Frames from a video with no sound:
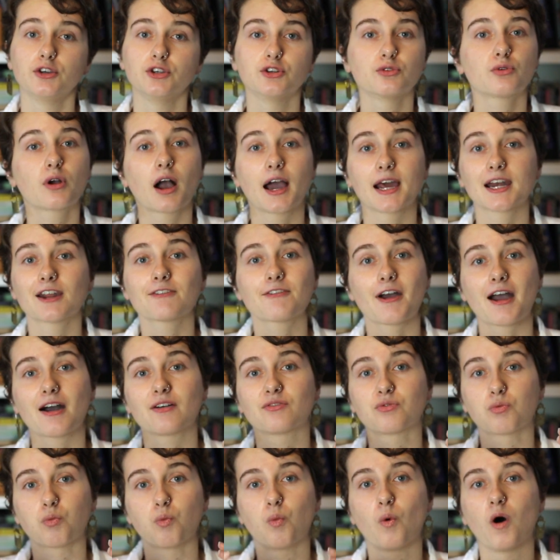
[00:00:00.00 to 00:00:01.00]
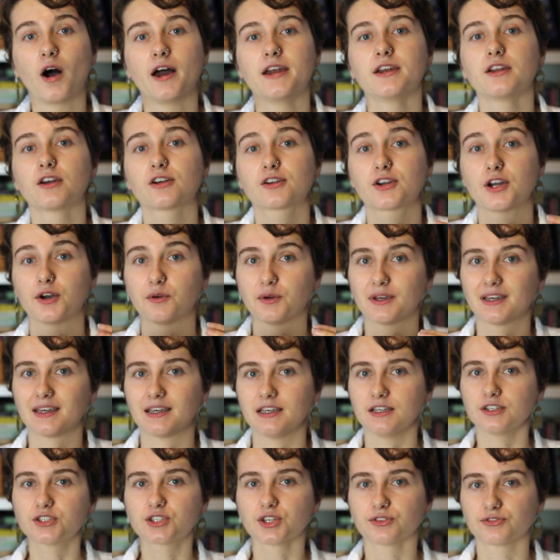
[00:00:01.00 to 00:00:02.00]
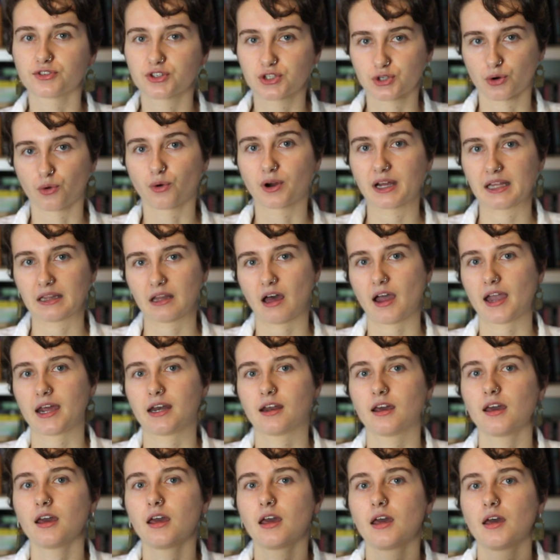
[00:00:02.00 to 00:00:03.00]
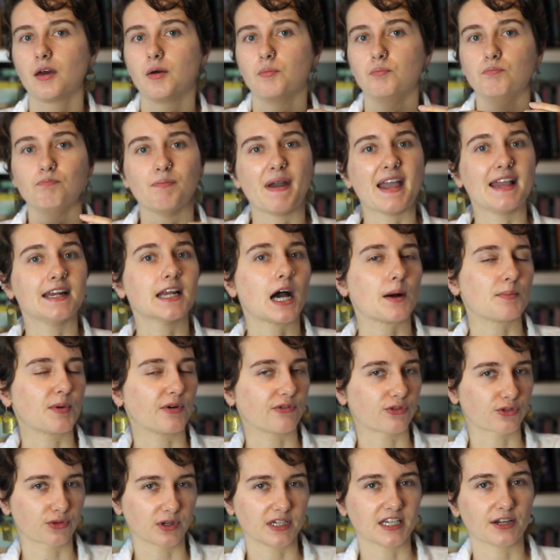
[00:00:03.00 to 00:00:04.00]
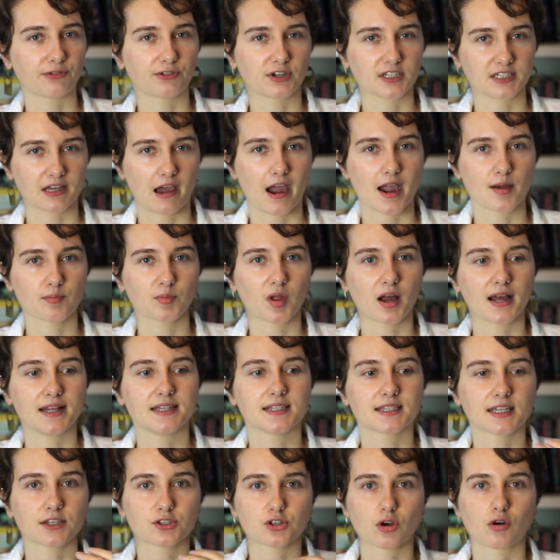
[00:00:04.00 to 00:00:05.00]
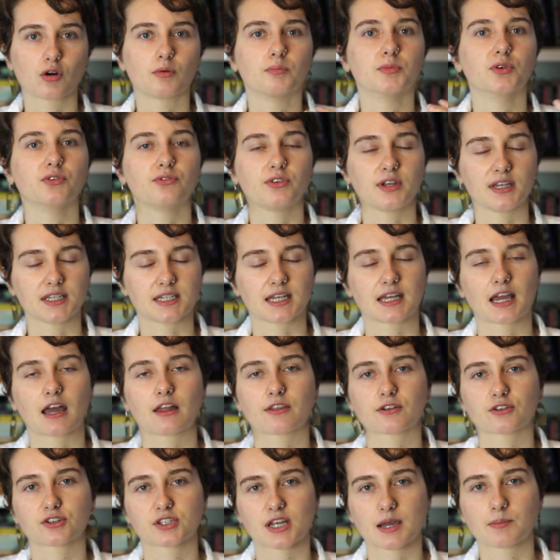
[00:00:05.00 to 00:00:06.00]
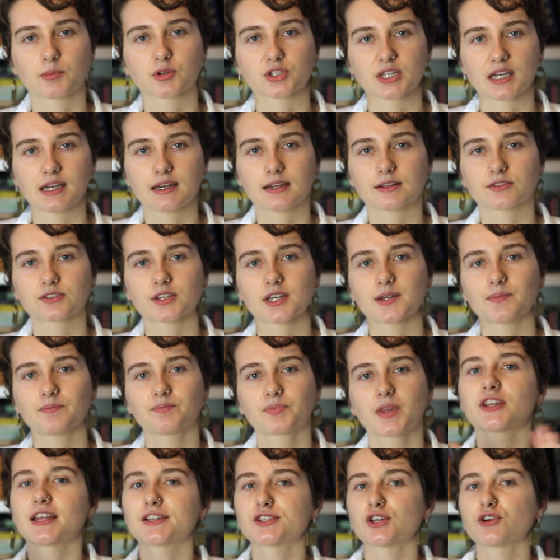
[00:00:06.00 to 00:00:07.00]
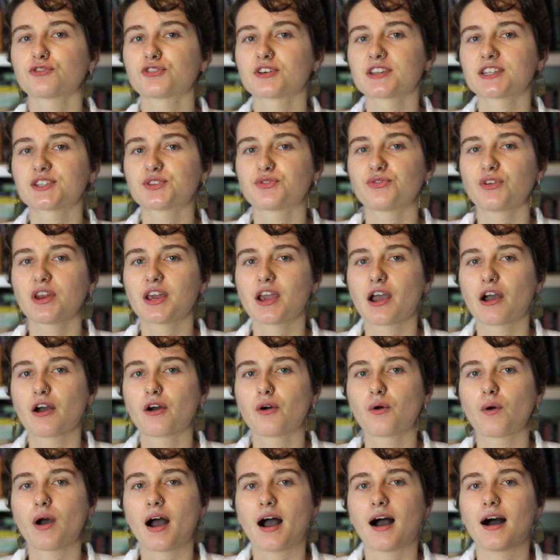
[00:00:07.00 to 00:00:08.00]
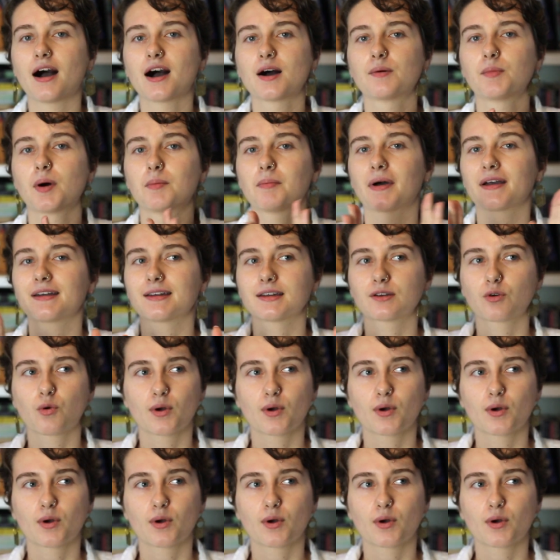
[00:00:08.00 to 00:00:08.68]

you kind of have one cohesive storyline made up of three different timelines that's all moving together simultaneously. So that's all for this video. My